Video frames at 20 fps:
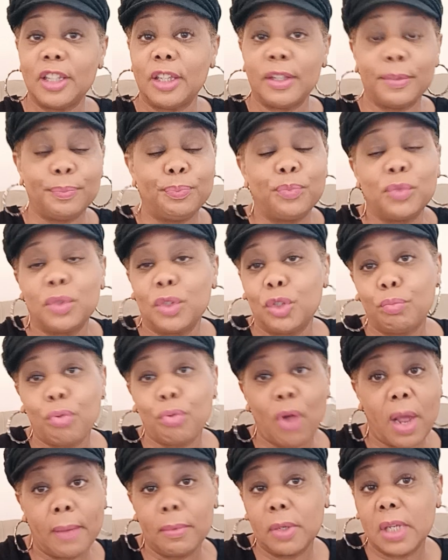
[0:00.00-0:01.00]
you
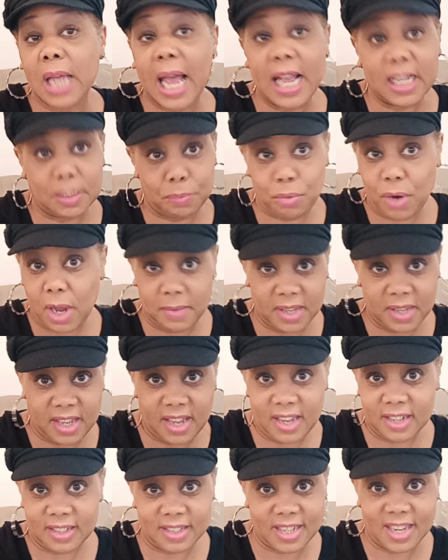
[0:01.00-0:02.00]
guys probably can't
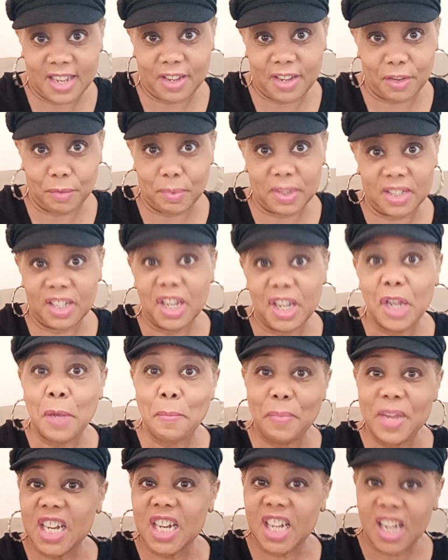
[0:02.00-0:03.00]
tell, but being a
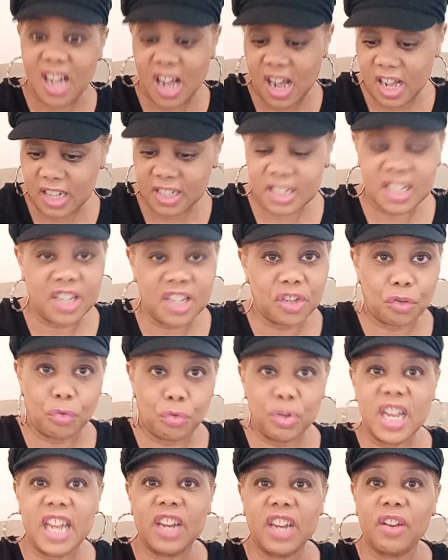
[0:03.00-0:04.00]
content creator,
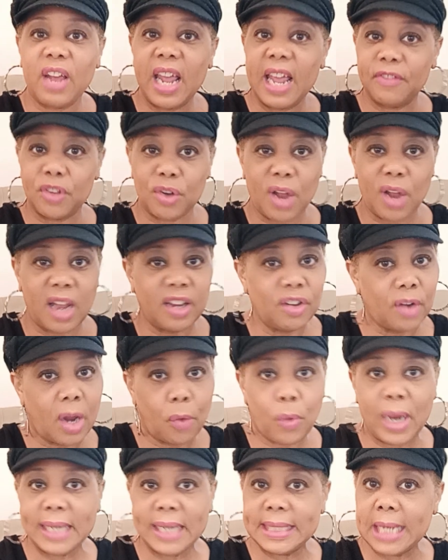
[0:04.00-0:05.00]
I write
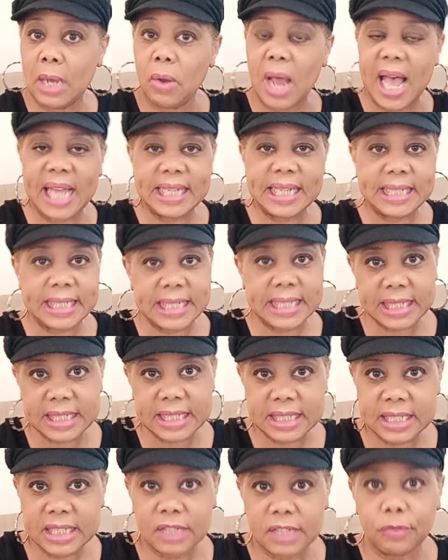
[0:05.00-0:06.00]
down ideas
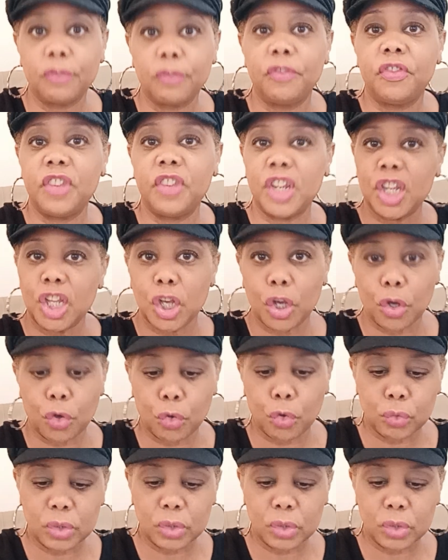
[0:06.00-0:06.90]
for videos.